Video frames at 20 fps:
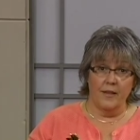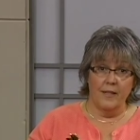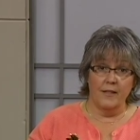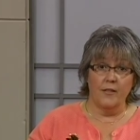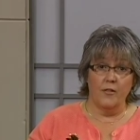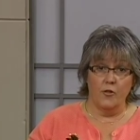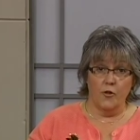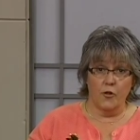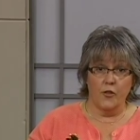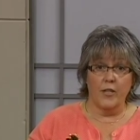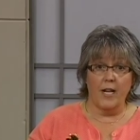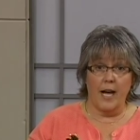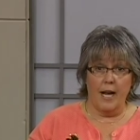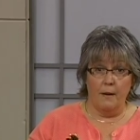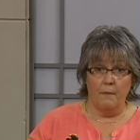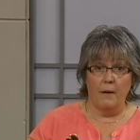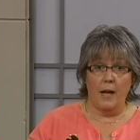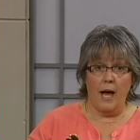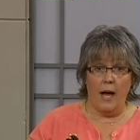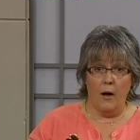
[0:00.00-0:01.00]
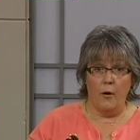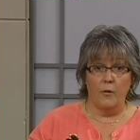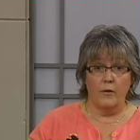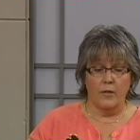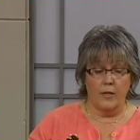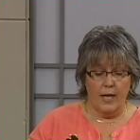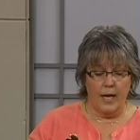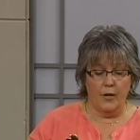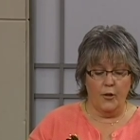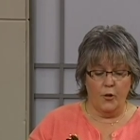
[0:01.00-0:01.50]
This is your time now
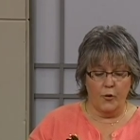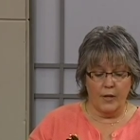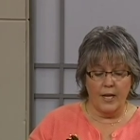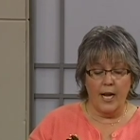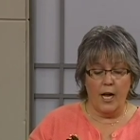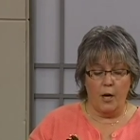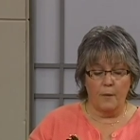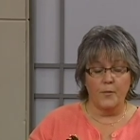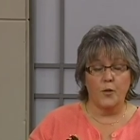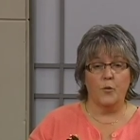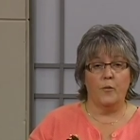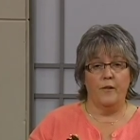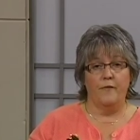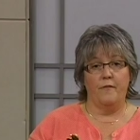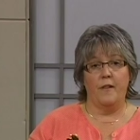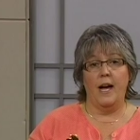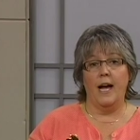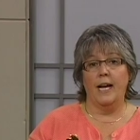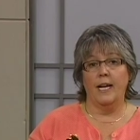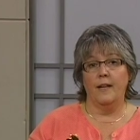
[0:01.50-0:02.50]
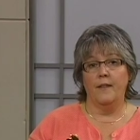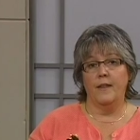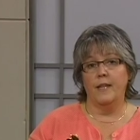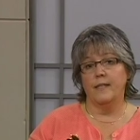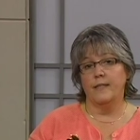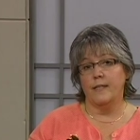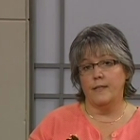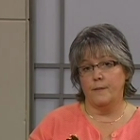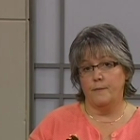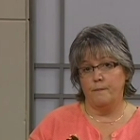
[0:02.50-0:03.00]
that you can help to refine
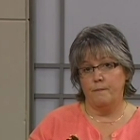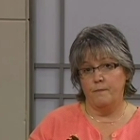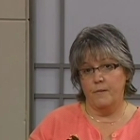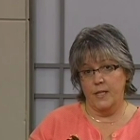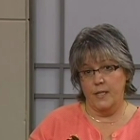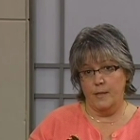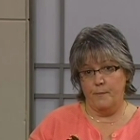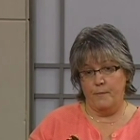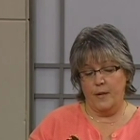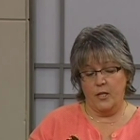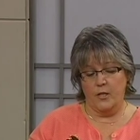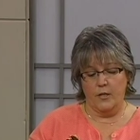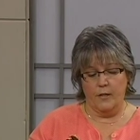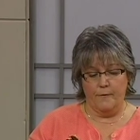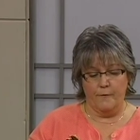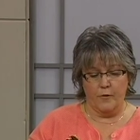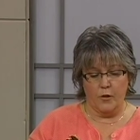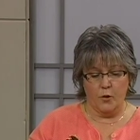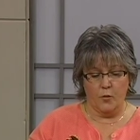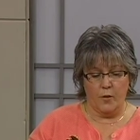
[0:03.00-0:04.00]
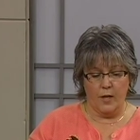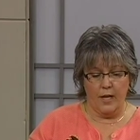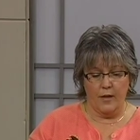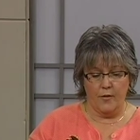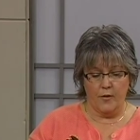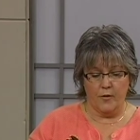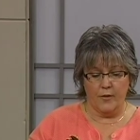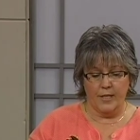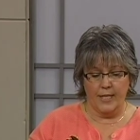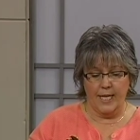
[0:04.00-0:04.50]
this budget for
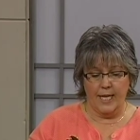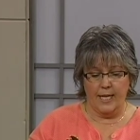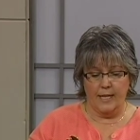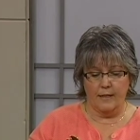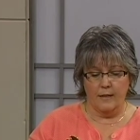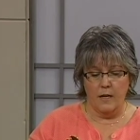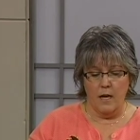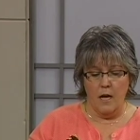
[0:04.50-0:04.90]
2013.